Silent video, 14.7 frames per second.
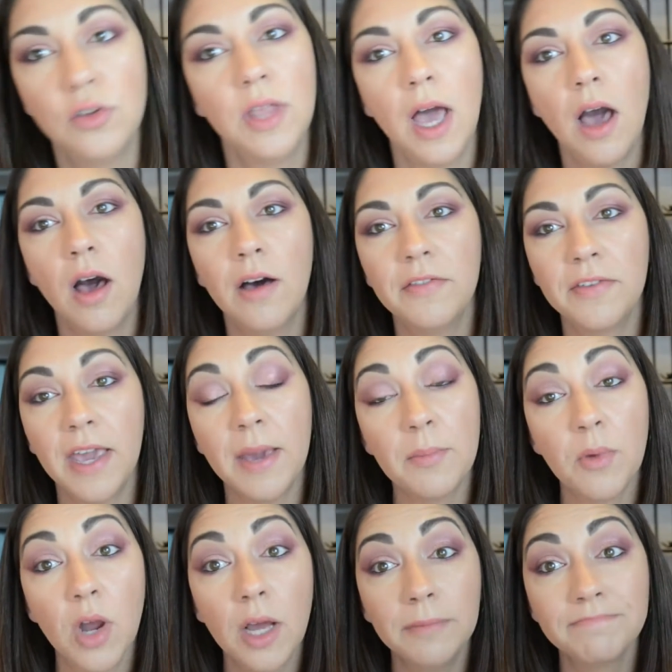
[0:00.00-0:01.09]
that off
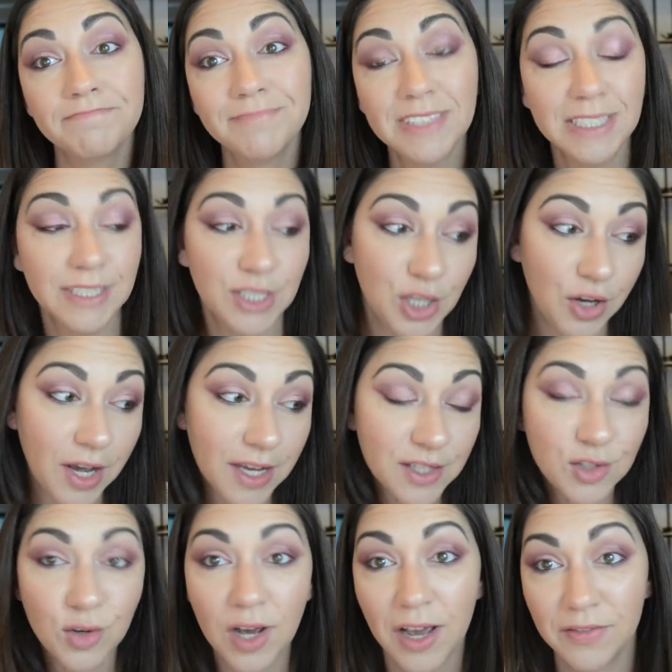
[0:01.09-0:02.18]
camera, so you
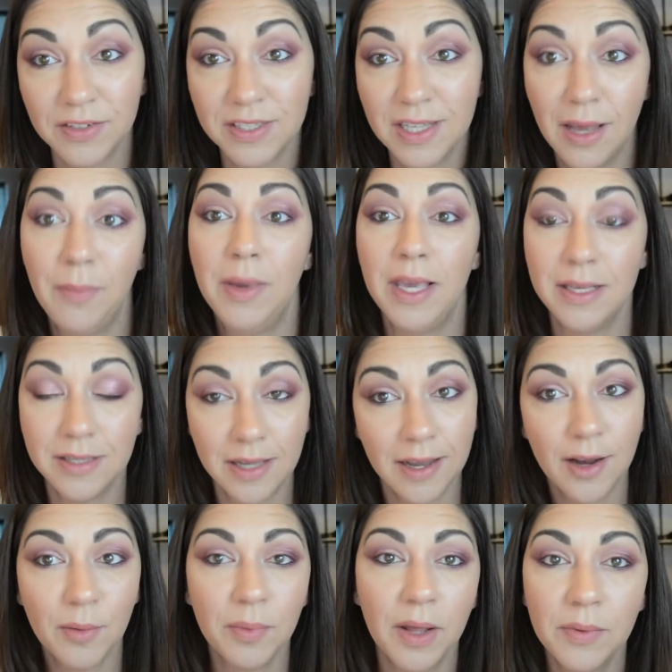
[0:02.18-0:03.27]
guys don't have to see me sit
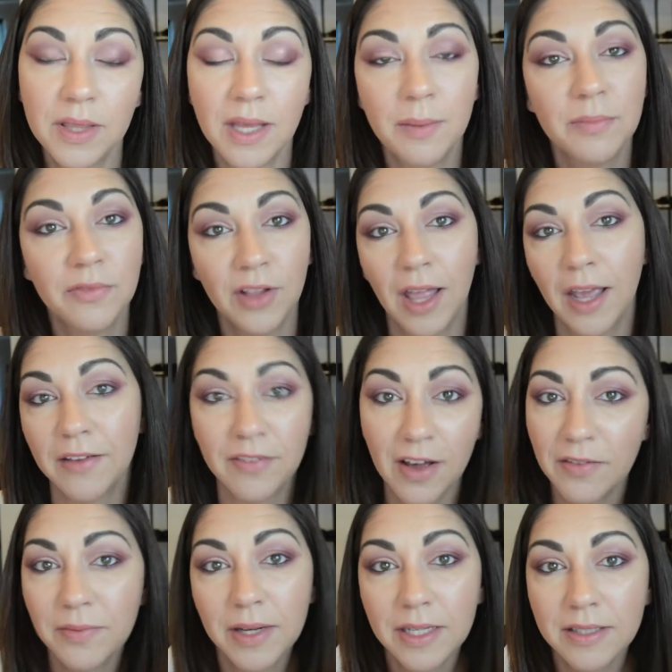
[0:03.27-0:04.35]
here play with them for like
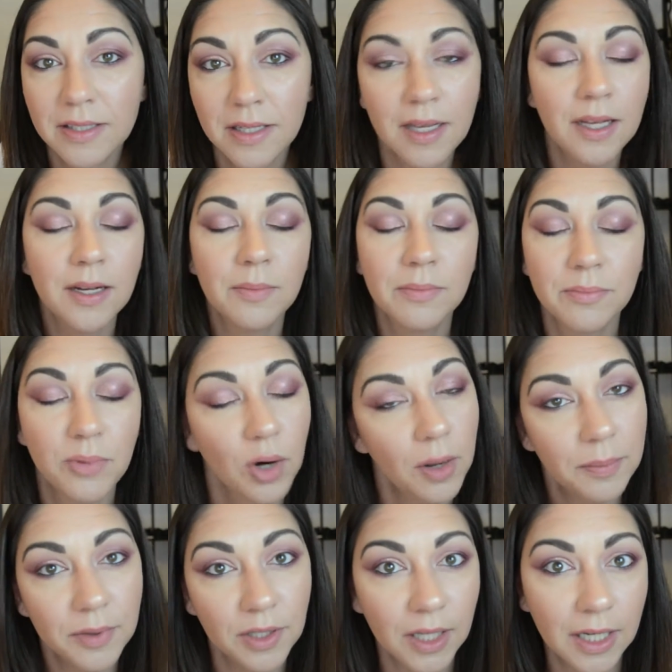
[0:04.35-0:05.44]
5 minutes to get them
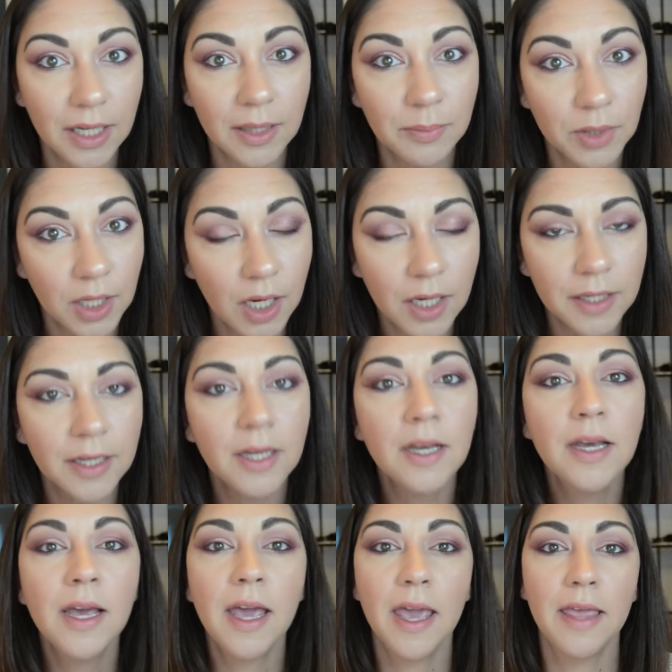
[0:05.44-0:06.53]
properly put on,
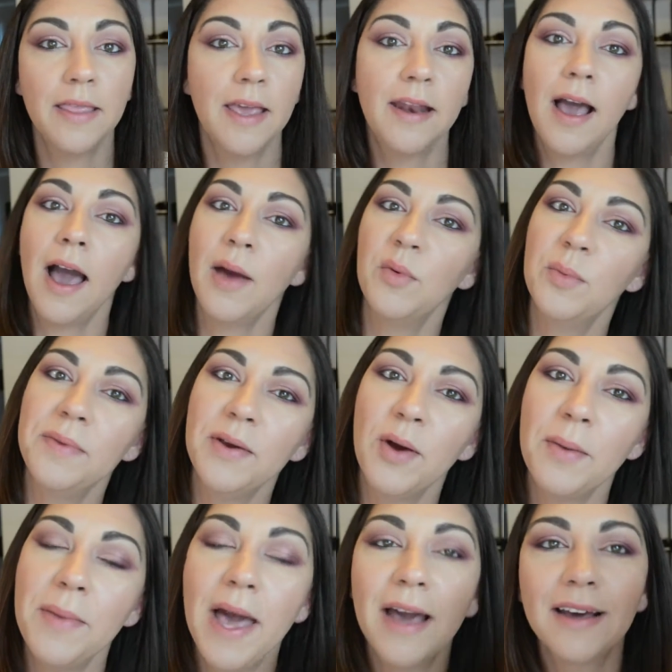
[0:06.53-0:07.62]
and then I will be
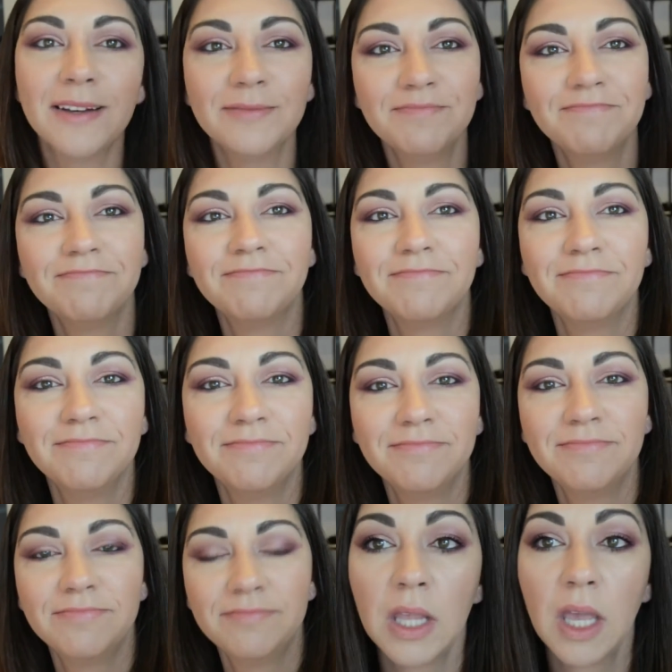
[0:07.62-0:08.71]
right back.
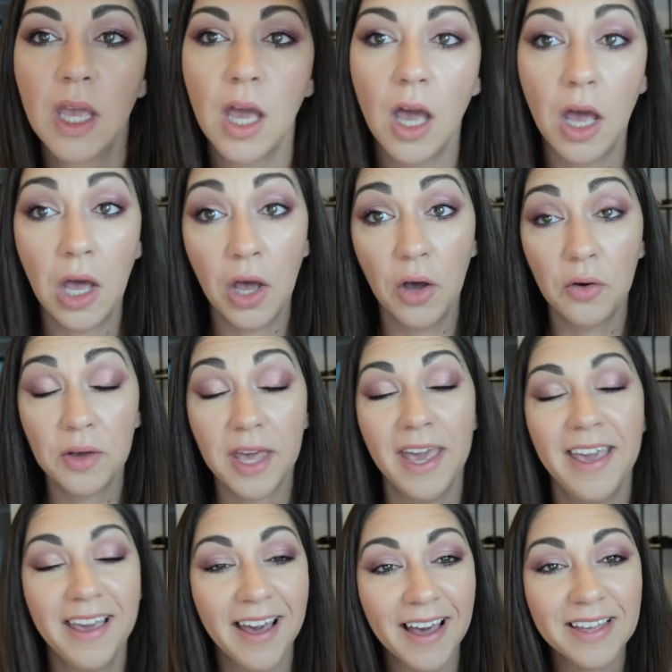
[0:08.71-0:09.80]

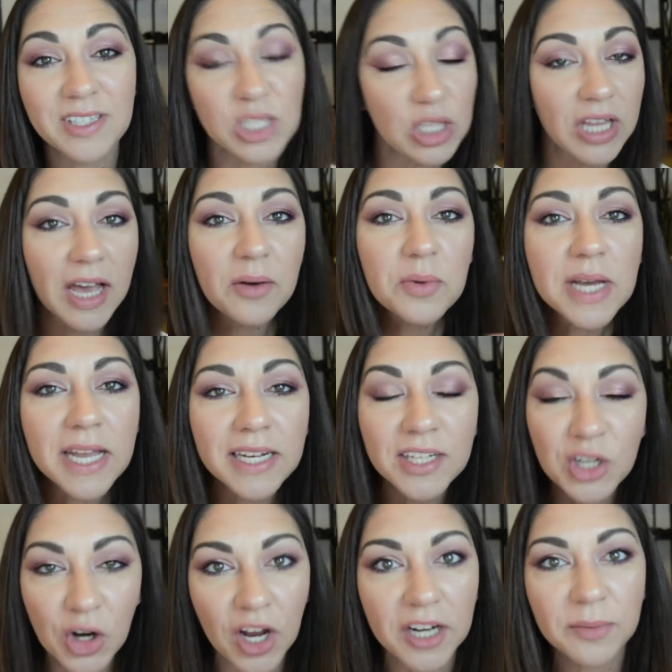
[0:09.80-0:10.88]
Okay guys, so that went
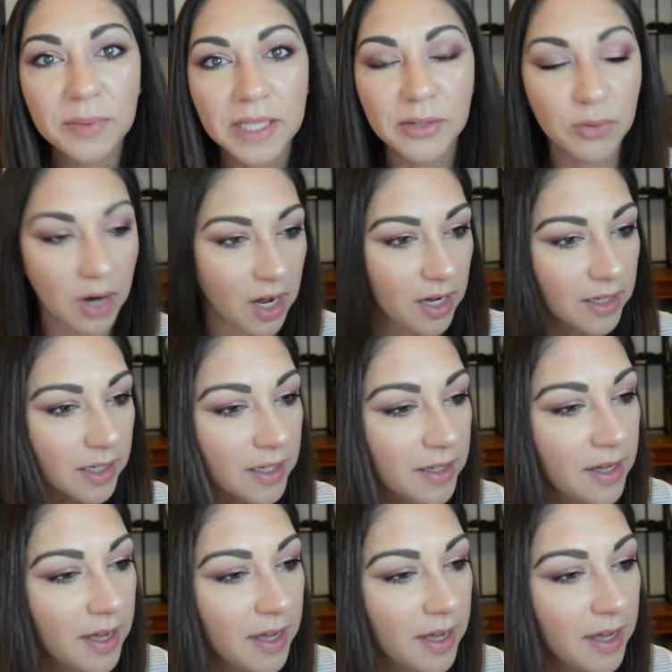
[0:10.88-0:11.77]
incredibly wrong.